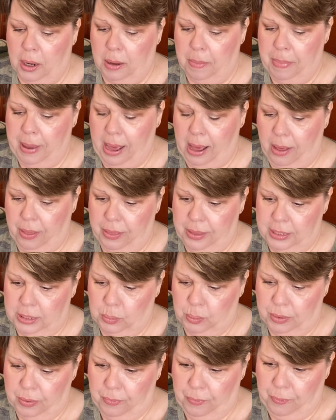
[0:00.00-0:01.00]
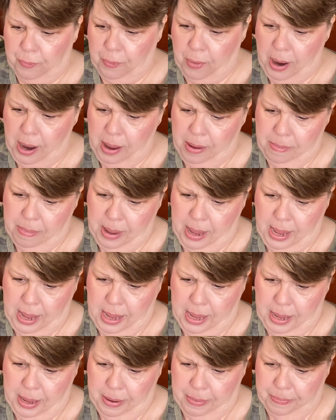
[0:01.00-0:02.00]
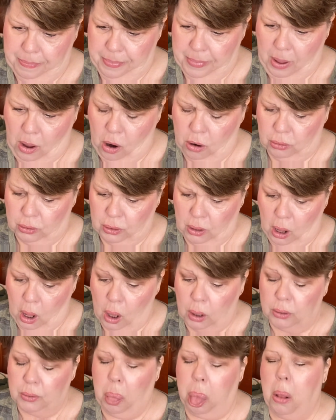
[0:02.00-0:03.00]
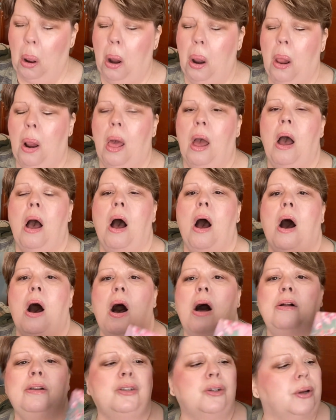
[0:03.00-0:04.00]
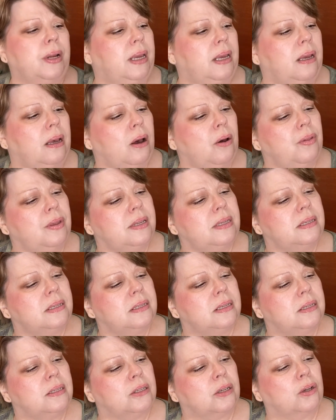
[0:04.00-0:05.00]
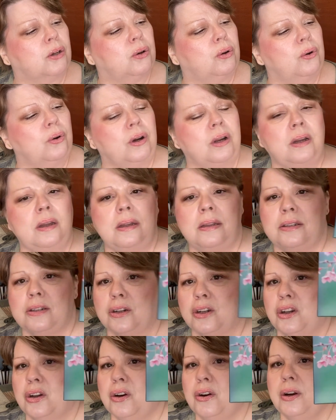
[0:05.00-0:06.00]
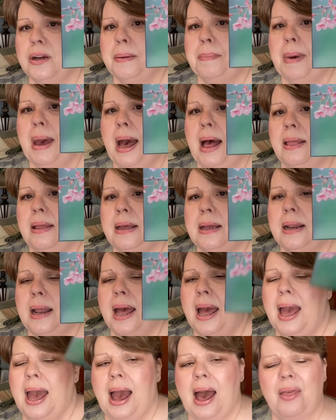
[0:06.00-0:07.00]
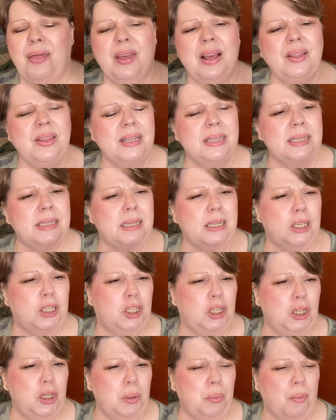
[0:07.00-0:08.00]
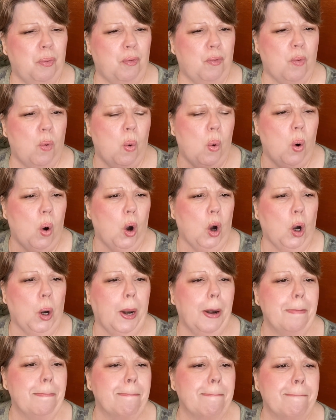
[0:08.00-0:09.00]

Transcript: about this one from Alter Ego. This is the Sakura palette. I think this is a dupe for